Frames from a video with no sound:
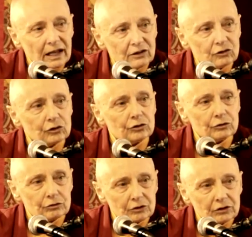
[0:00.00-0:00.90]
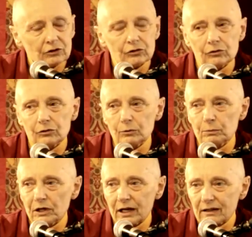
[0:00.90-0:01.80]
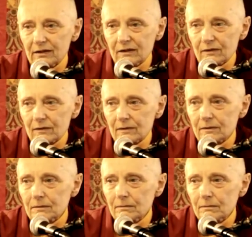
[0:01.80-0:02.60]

ancient traditional practice.